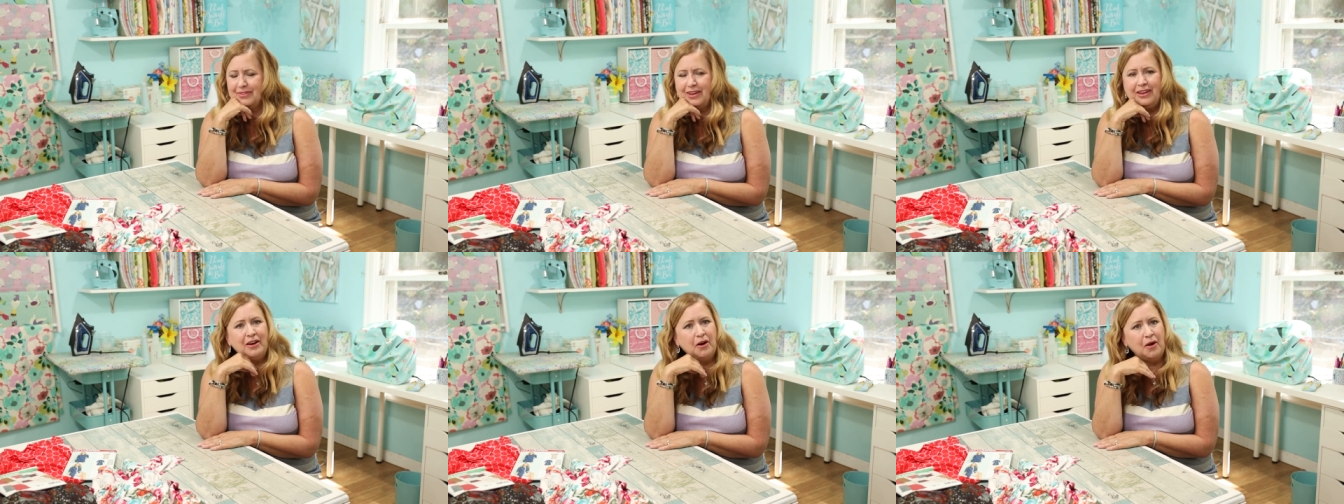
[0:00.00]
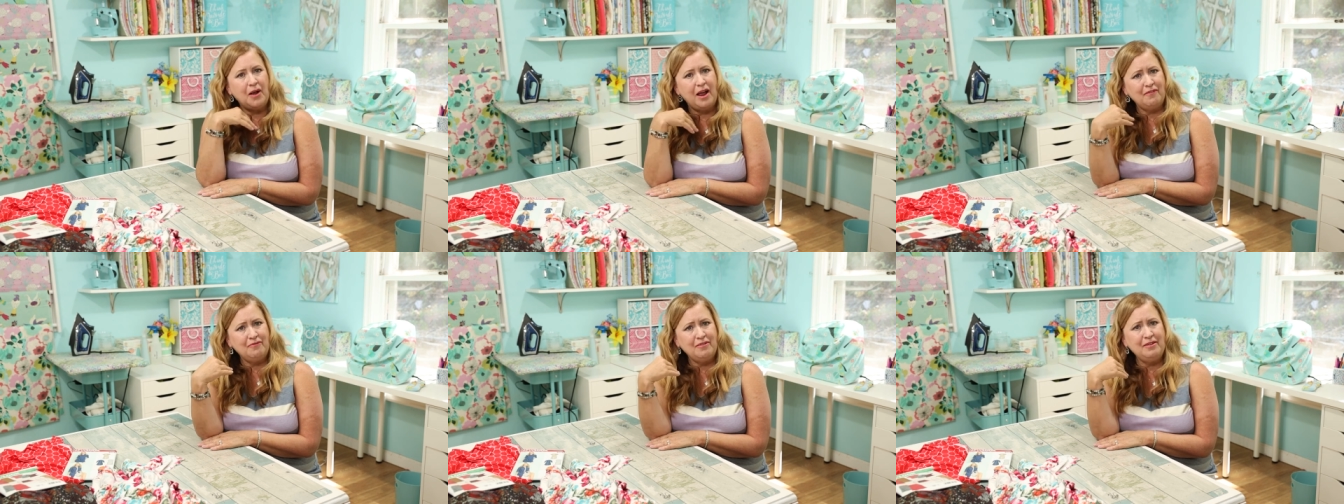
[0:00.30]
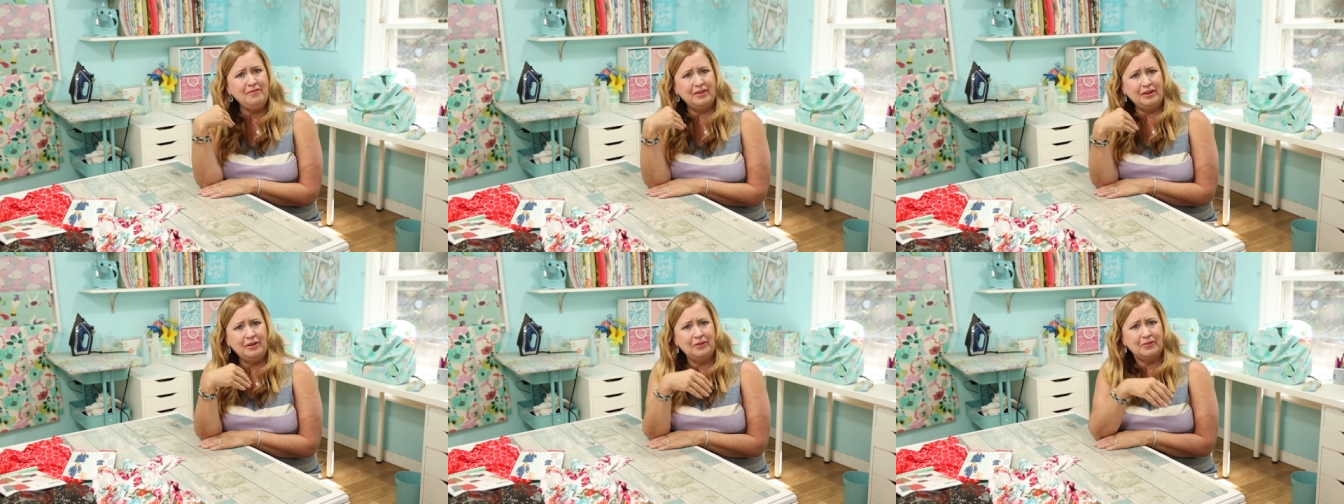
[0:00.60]
you know,
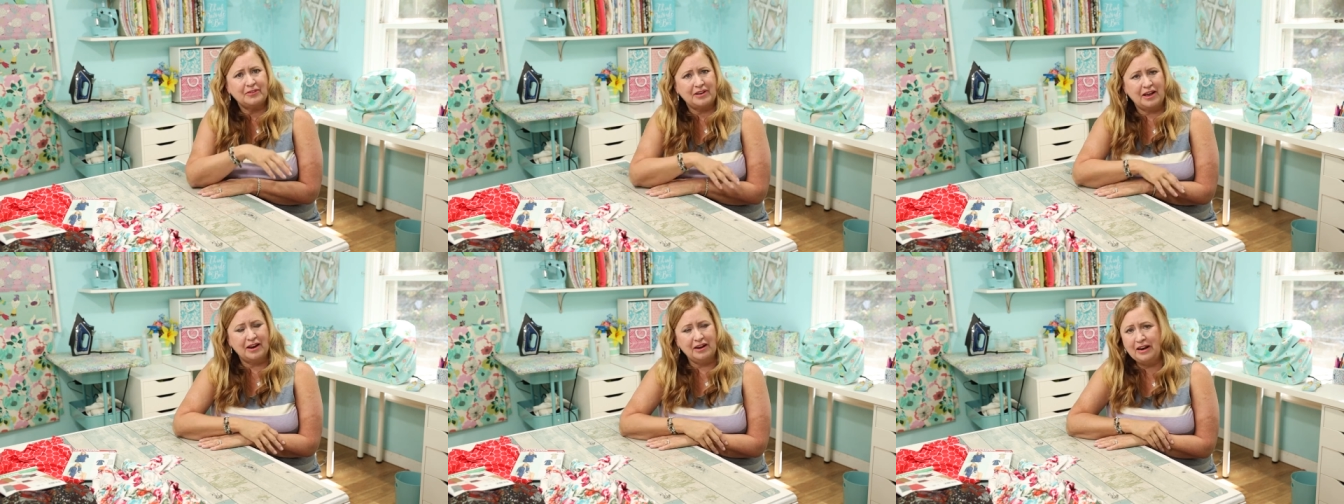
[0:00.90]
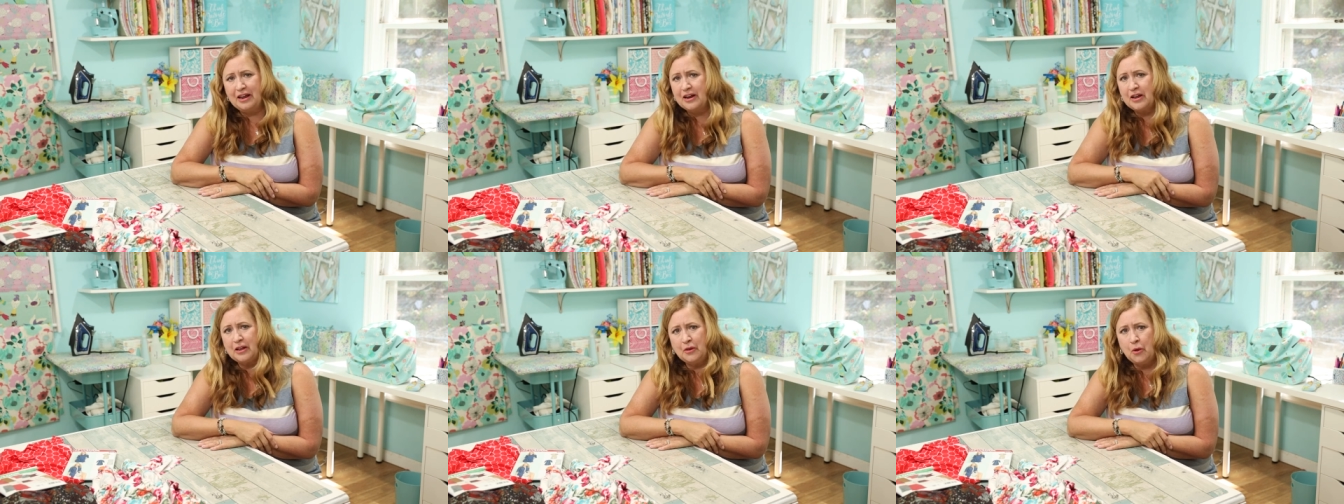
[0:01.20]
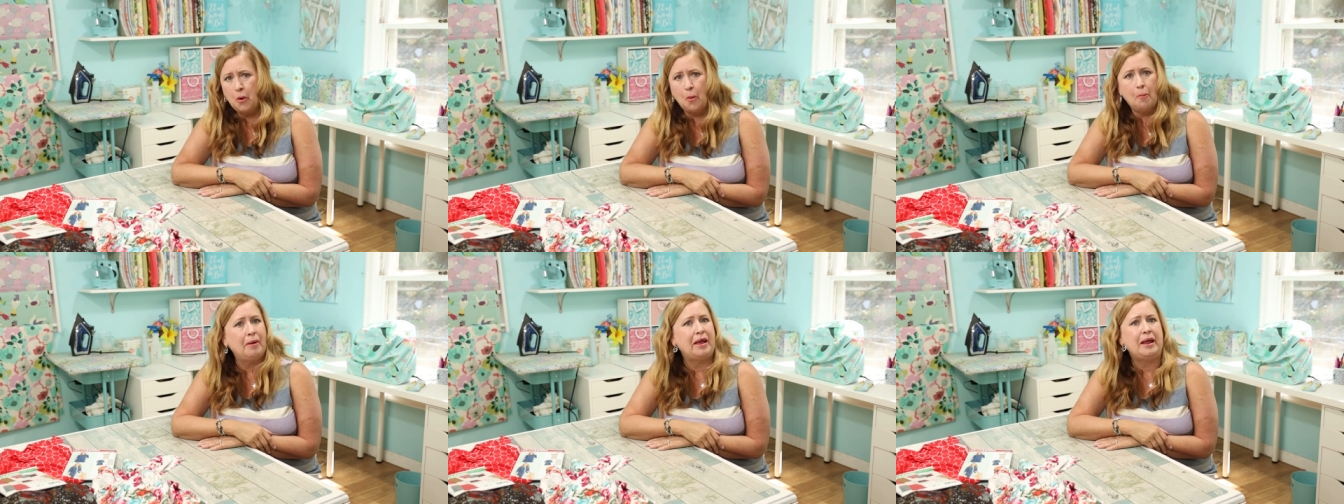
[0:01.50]
every video is kind of like a
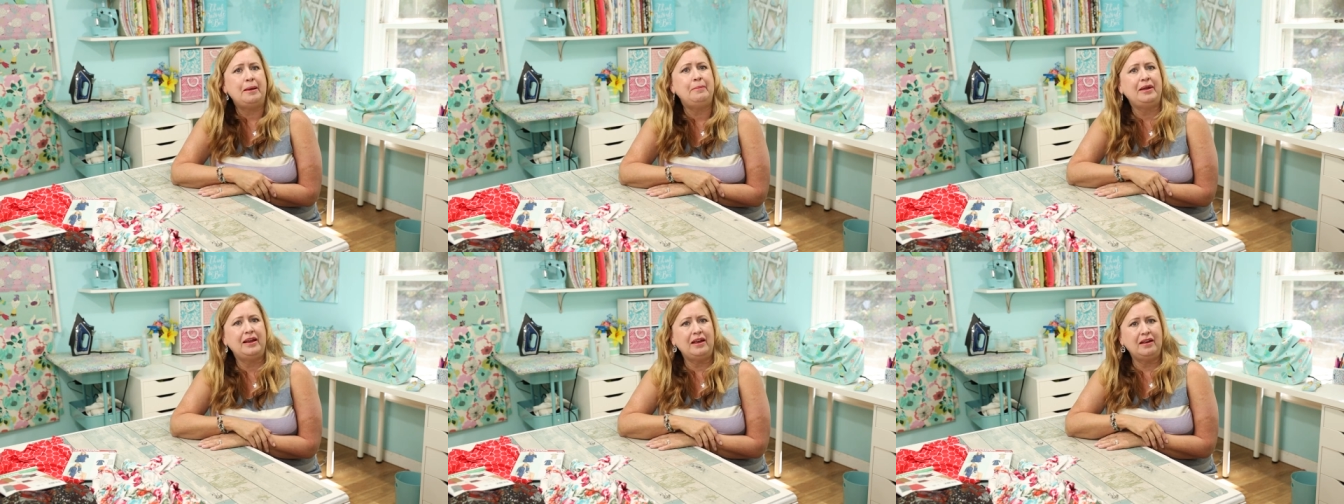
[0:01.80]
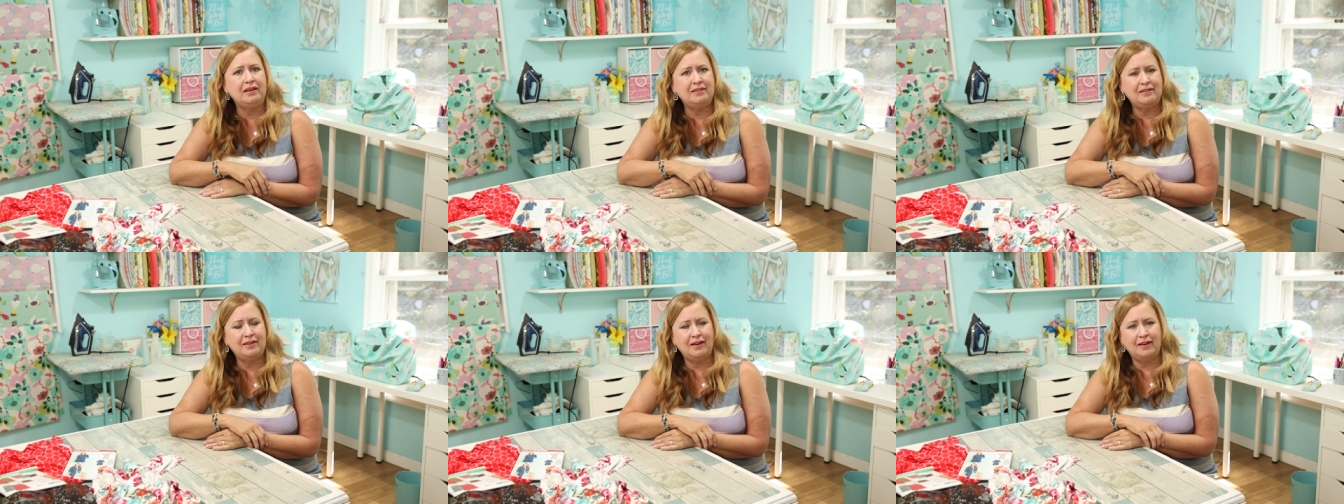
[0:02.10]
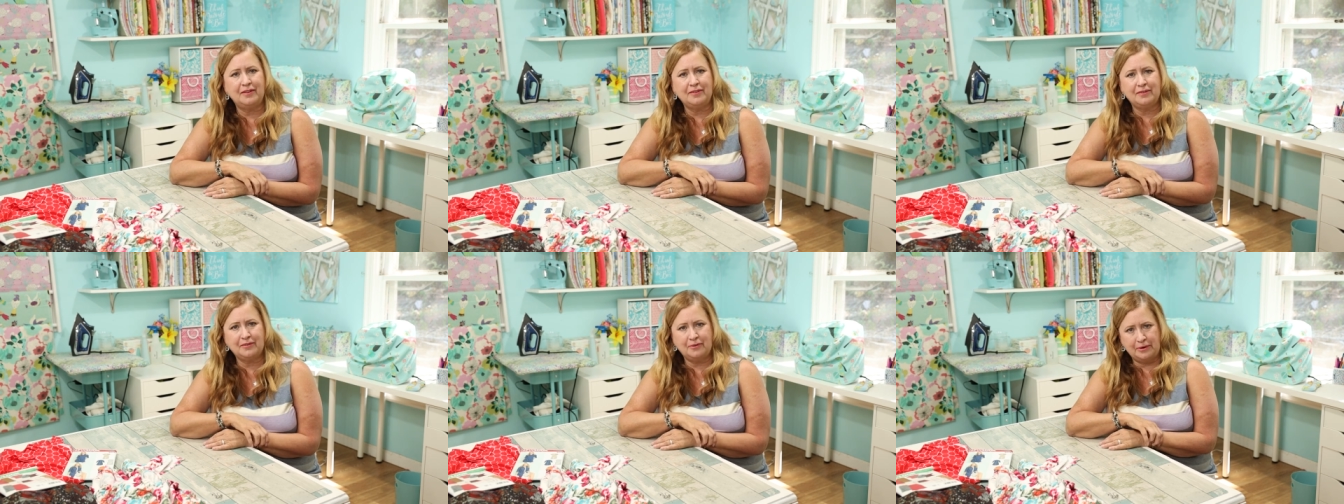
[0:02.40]
little baby
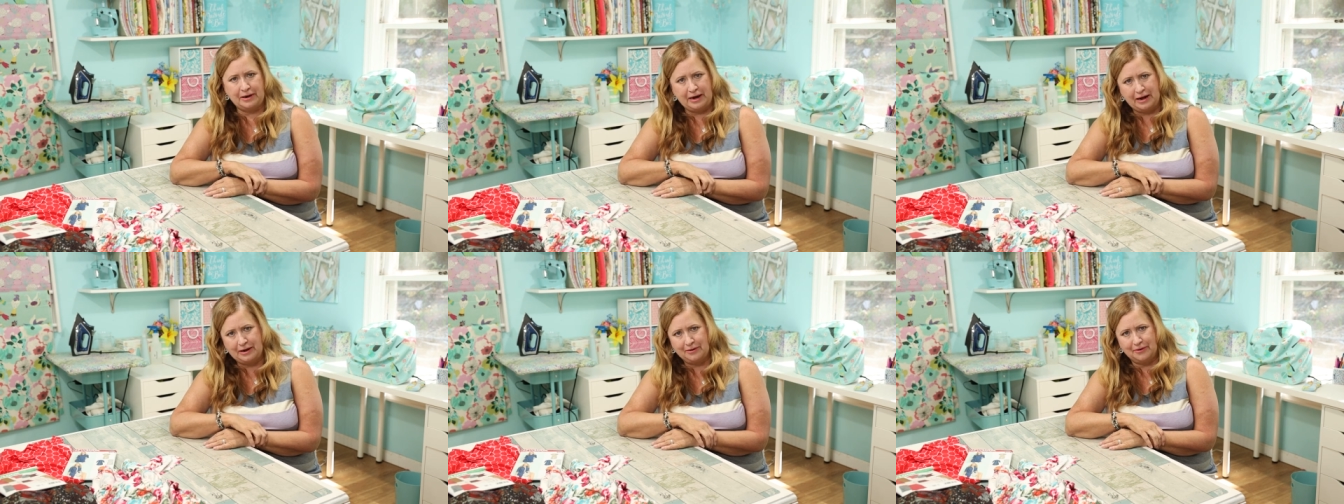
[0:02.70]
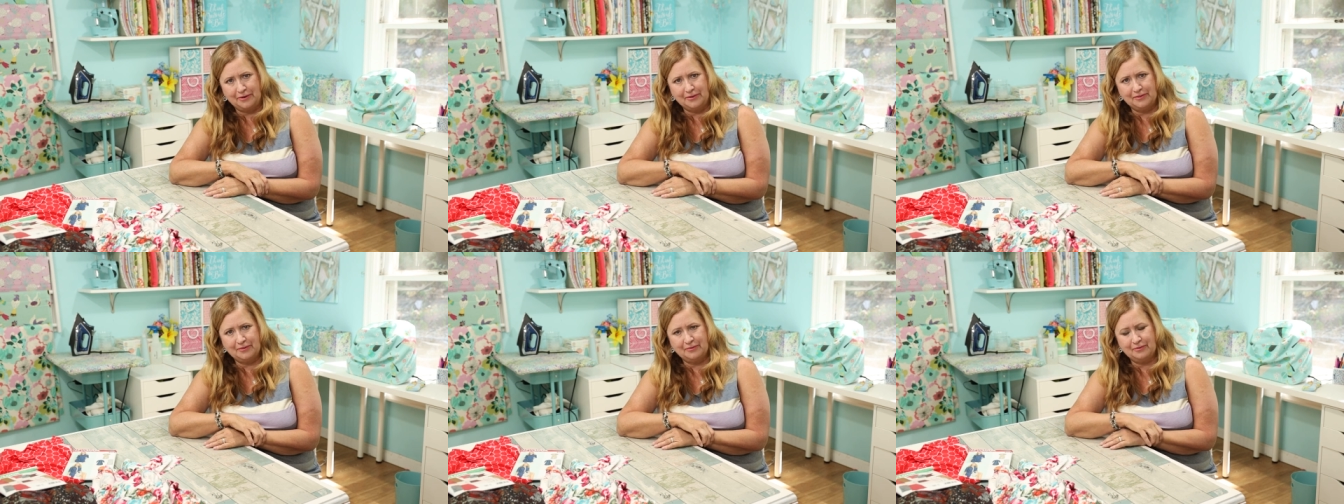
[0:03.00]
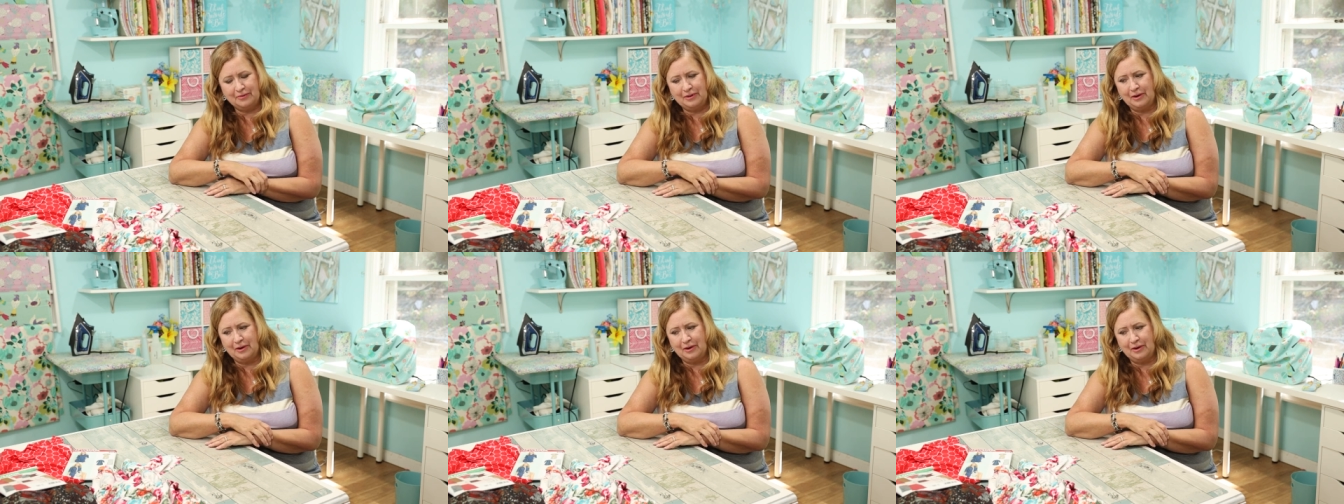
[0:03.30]
to us creators.